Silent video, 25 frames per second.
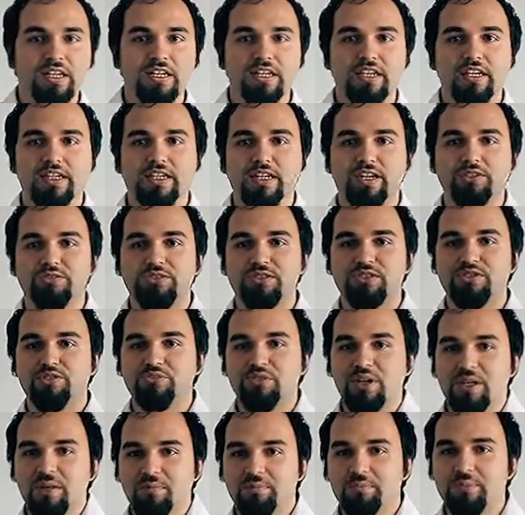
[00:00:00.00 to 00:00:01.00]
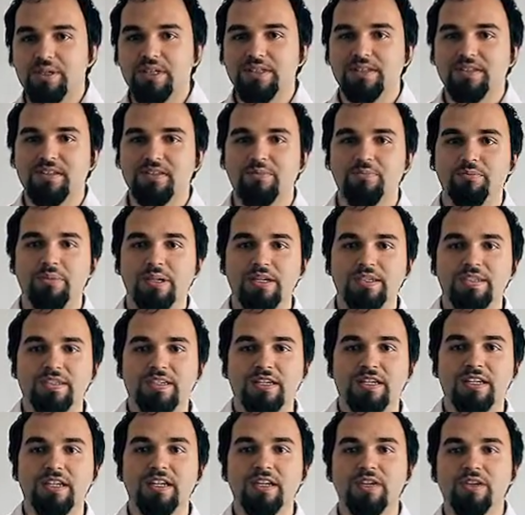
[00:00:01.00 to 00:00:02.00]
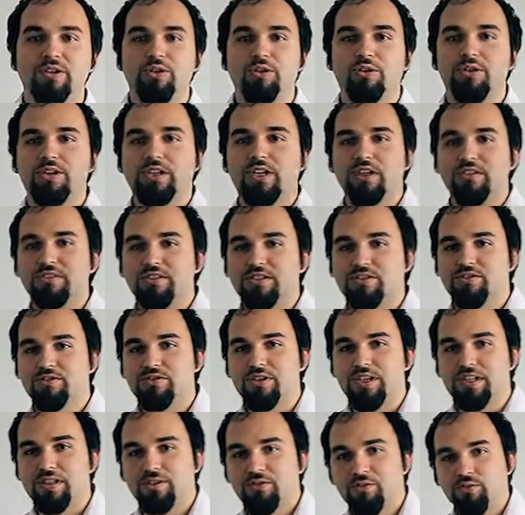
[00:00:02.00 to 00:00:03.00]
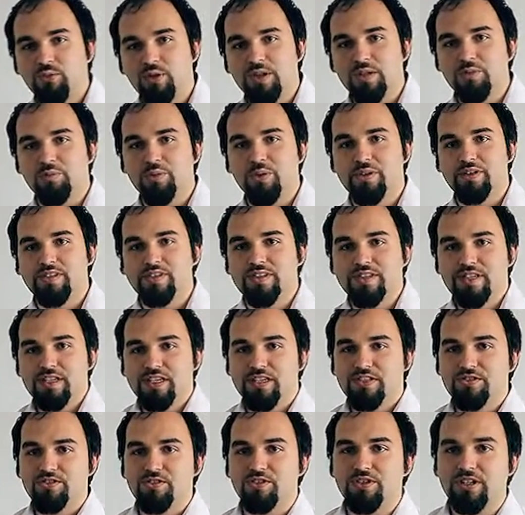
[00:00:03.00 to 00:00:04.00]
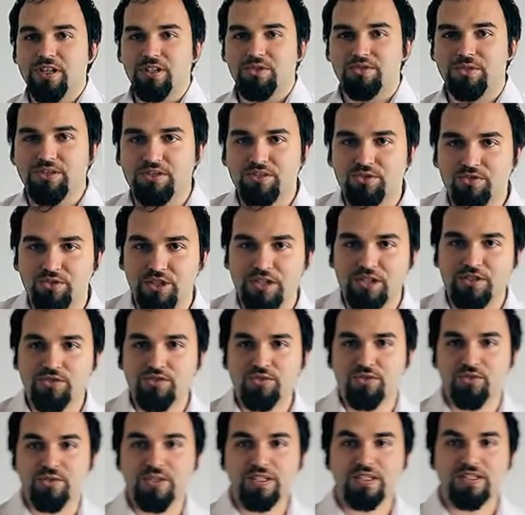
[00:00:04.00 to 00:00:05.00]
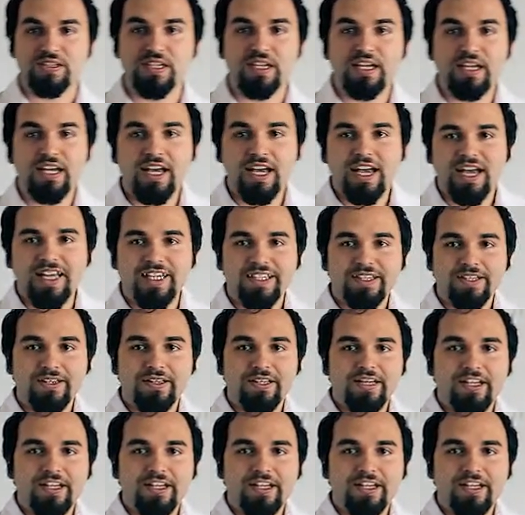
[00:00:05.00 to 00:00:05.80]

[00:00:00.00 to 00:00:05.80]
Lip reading: like Counter-Strike Beta, or Counter-Strike 1.6, or Counter-Strike Source. And